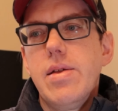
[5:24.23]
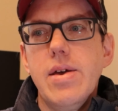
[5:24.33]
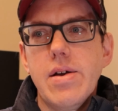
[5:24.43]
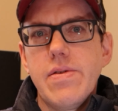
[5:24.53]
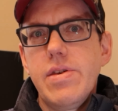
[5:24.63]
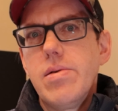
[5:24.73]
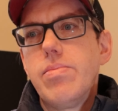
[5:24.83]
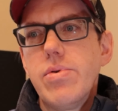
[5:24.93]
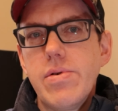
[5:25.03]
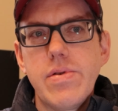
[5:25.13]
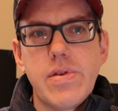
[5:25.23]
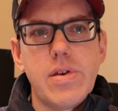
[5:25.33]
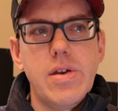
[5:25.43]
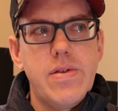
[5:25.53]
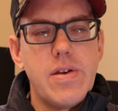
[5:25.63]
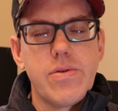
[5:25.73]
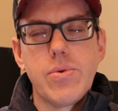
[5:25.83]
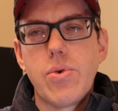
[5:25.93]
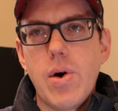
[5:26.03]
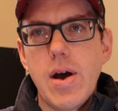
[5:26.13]
They could see a bruise. It doesn't
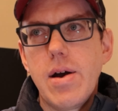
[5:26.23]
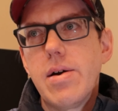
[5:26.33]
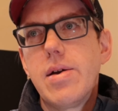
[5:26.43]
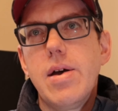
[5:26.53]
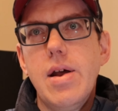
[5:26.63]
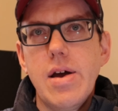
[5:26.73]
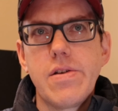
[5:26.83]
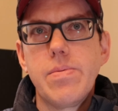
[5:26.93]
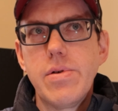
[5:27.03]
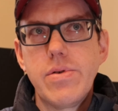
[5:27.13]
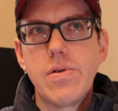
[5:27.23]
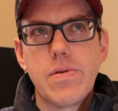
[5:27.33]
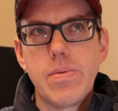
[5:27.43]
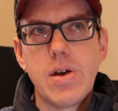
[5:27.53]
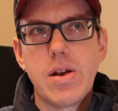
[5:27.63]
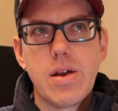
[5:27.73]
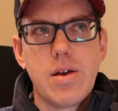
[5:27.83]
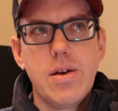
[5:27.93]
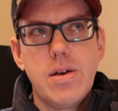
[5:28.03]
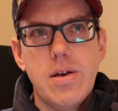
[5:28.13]
require an expert to explain,
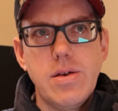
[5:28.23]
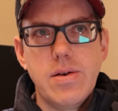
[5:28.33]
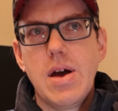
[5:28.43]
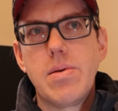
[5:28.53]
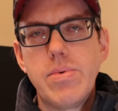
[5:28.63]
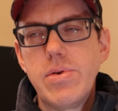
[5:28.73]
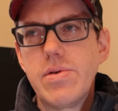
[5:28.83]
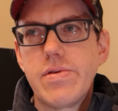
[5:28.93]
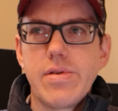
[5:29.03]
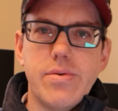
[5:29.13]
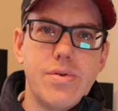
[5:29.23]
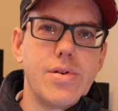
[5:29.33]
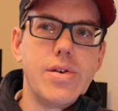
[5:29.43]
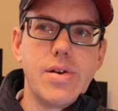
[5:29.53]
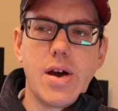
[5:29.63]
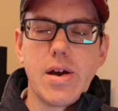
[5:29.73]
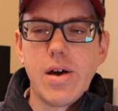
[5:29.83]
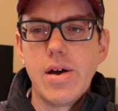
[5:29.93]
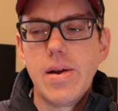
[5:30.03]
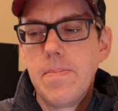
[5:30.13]
you got a bruise or you got a
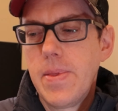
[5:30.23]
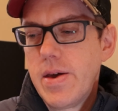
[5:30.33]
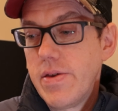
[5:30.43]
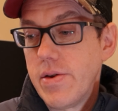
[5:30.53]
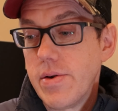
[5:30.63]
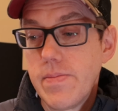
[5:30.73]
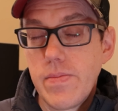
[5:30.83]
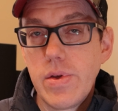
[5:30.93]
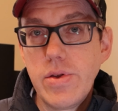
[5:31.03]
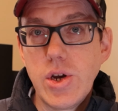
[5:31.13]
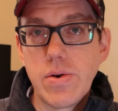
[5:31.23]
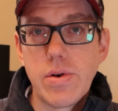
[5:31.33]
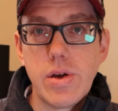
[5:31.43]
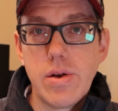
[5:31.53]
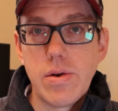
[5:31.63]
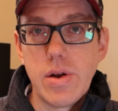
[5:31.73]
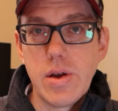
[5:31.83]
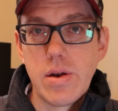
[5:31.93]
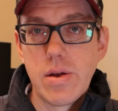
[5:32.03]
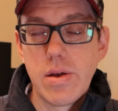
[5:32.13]
cut. So generally you don't
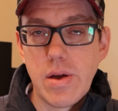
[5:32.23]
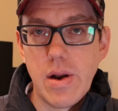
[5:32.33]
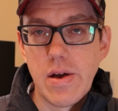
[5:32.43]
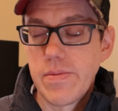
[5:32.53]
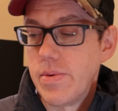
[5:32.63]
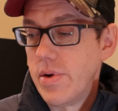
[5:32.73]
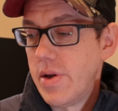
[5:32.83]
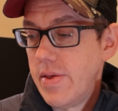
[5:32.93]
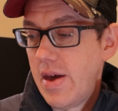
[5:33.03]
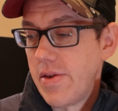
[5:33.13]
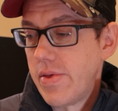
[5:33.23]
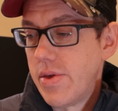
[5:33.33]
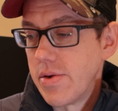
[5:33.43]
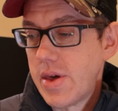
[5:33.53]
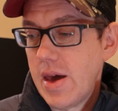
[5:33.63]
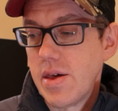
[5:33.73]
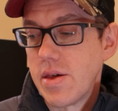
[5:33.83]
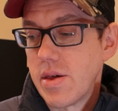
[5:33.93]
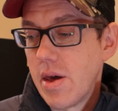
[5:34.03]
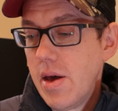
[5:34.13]
need an expert in those
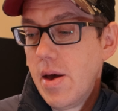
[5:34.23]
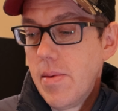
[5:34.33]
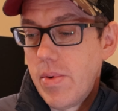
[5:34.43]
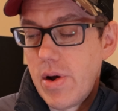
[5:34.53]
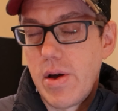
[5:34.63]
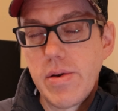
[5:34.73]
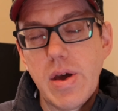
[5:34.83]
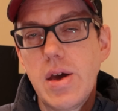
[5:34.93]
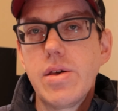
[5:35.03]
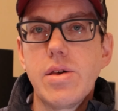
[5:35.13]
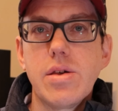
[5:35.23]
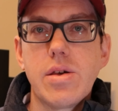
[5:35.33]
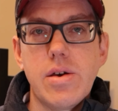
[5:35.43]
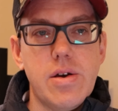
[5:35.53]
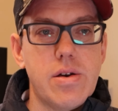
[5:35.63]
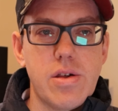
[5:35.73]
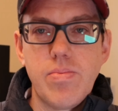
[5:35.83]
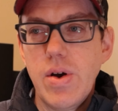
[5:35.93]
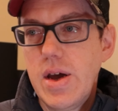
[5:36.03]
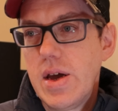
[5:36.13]
cases. But in all other cases,
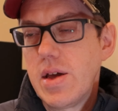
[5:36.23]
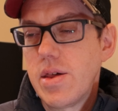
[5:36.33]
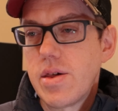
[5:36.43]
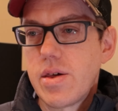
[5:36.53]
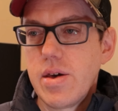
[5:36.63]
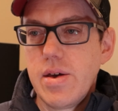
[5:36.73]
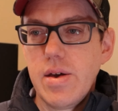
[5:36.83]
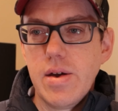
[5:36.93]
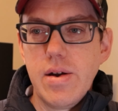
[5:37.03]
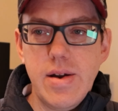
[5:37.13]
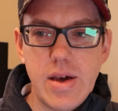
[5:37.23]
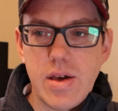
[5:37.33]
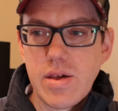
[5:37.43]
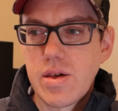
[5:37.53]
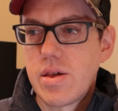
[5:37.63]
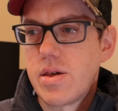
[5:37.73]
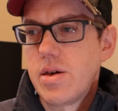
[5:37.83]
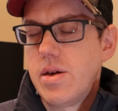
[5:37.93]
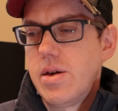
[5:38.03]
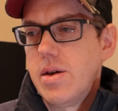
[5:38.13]
sprains, discs,
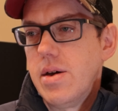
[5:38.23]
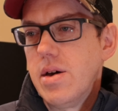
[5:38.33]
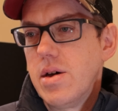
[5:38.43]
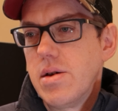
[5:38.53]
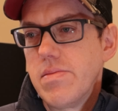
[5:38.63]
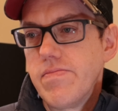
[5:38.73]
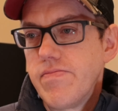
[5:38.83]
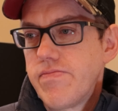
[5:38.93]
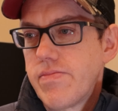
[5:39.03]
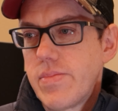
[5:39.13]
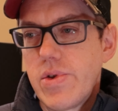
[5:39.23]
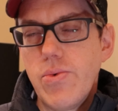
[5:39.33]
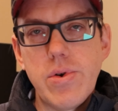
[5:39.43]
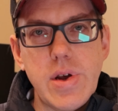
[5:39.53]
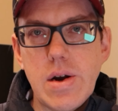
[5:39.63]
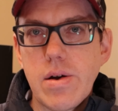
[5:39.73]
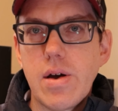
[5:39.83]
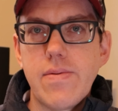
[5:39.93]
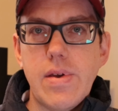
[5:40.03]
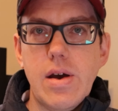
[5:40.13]
rotator
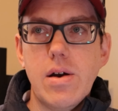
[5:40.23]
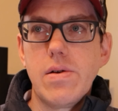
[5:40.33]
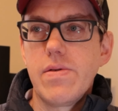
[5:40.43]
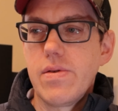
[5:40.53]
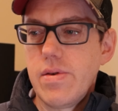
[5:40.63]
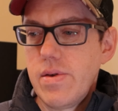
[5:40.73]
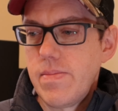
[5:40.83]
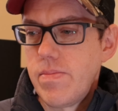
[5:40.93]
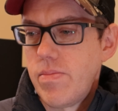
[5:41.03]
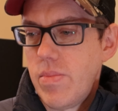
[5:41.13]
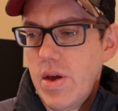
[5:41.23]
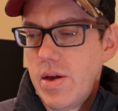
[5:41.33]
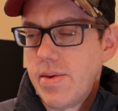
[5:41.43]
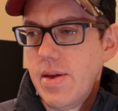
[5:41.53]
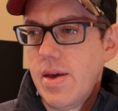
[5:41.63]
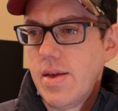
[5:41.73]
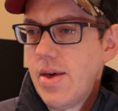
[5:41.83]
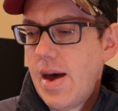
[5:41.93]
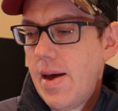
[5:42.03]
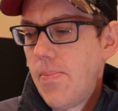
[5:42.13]
cuff tears, anything like
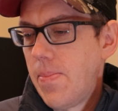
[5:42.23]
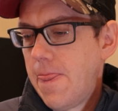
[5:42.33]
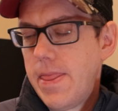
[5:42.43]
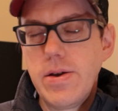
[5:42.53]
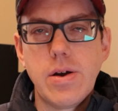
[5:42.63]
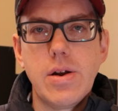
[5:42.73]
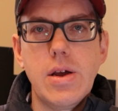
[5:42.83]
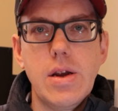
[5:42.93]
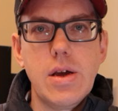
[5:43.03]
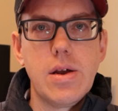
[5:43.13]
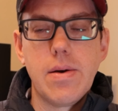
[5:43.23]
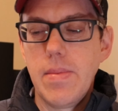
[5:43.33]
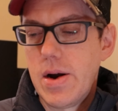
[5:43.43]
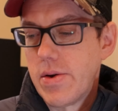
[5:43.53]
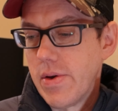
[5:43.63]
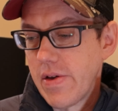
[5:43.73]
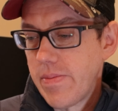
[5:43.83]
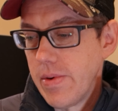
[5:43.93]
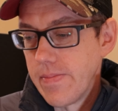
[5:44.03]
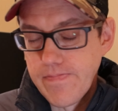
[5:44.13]
that, you're going to need a medical
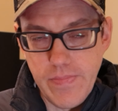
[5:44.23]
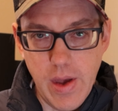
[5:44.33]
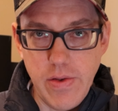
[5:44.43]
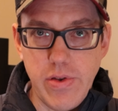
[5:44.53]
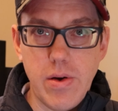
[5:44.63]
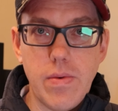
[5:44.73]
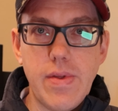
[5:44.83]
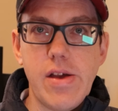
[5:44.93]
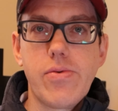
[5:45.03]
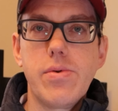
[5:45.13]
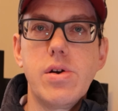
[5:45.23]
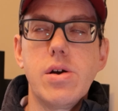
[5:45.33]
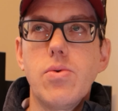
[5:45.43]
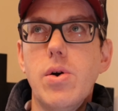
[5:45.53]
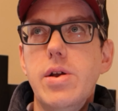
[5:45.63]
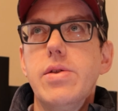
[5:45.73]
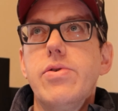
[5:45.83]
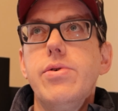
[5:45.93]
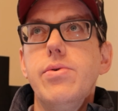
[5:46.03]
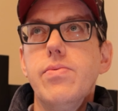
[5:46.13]
expert. And so that's where you're going to run
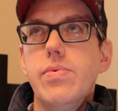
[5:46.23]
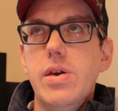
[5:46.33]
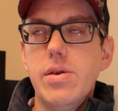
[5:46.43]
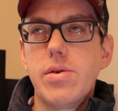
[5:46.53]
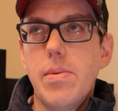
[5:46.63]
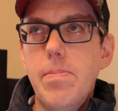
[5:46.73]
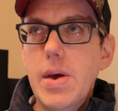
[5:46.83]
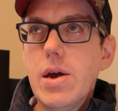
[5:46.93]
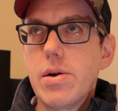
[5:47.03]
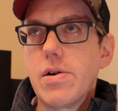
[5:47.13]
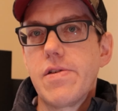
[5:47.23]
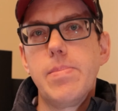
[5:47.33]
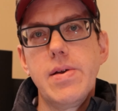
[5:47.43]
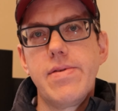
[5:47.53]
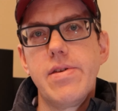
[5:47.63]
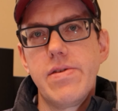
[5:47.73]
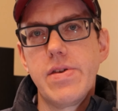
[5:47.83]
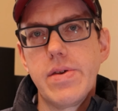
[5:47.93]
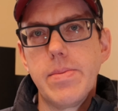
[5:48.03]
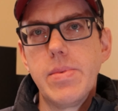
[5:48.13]
into, these are the bigger expenses,
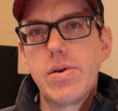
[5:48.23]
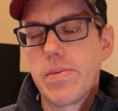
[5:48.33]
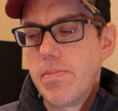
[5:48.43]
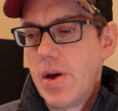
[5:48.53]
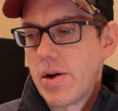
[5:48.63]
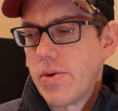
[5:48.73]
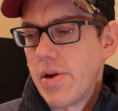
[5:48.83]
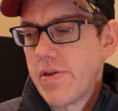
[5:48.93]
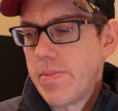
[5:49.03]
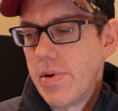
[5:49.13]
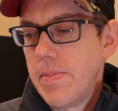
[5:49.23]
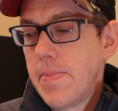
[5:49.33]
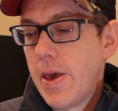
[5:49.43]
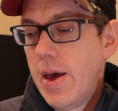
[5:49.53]
is the medical expert.